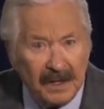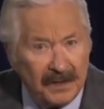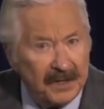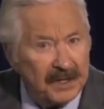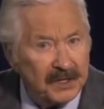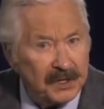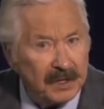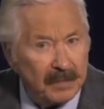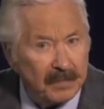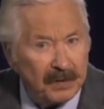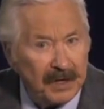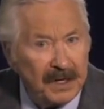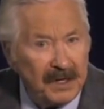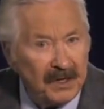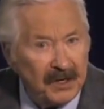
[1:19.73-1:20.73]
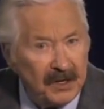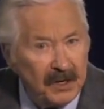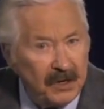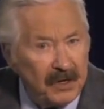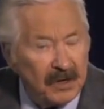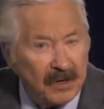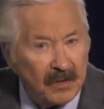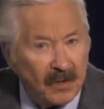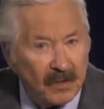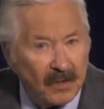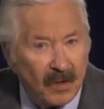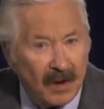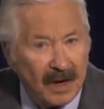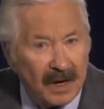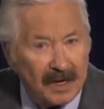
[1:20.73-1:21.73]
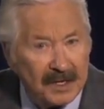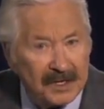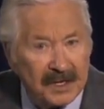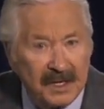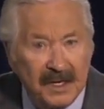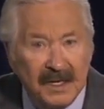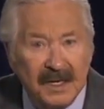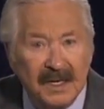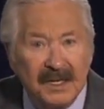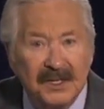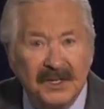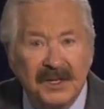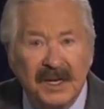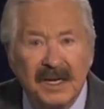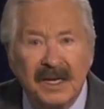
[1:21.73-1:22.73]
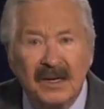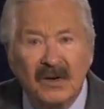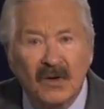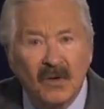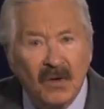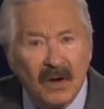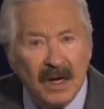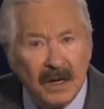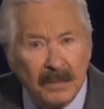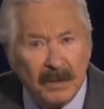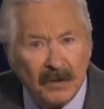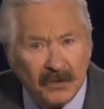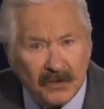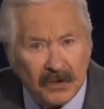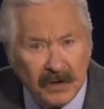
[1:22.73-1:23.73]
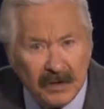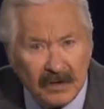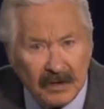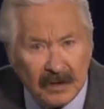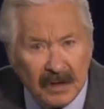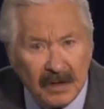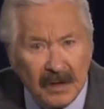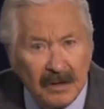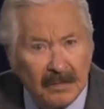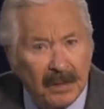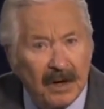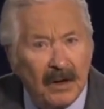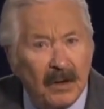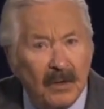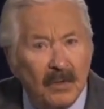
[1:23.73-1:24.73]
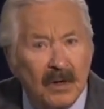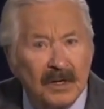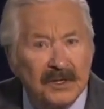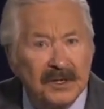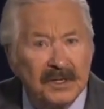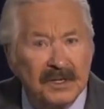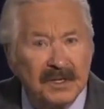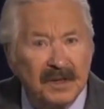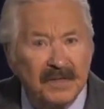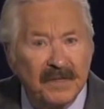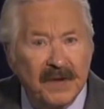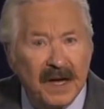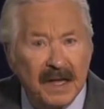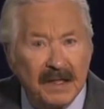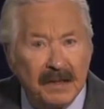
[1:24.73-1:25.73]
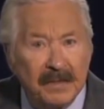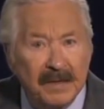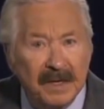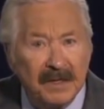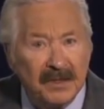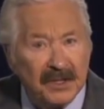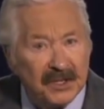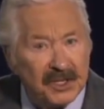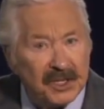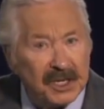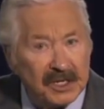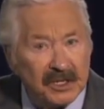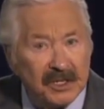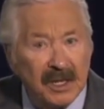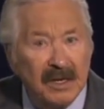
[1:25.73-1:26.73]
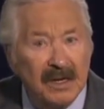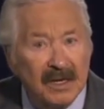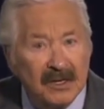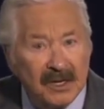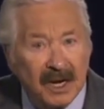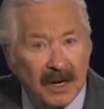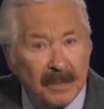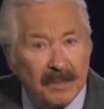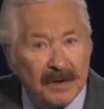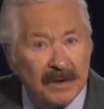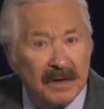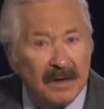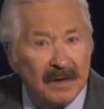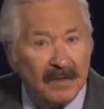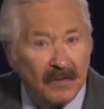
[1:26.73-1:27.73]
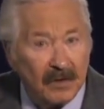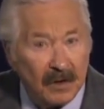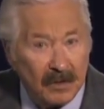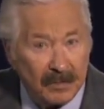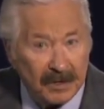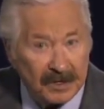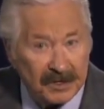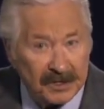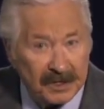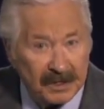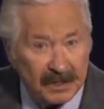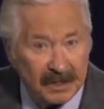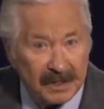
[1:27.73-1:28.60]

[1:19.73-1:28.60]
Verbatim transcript: this complete union with Christ is the incredible truth Paul wants us to fathom in the sixth chapter of Romans,